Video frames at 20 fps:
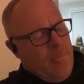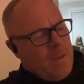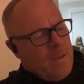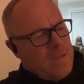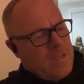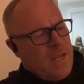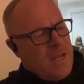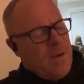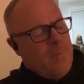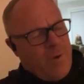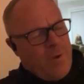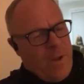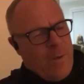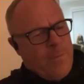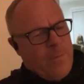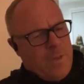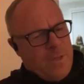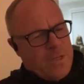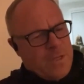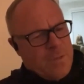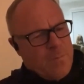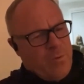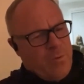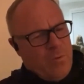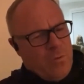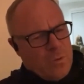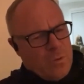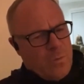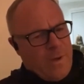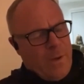celebrating with the
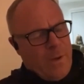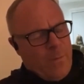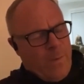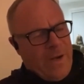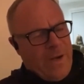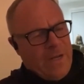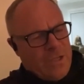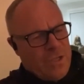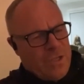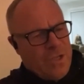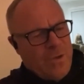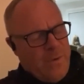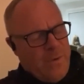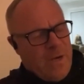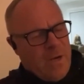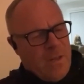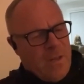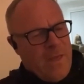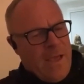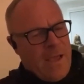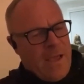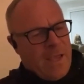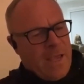supporters when it went in 2-0 on that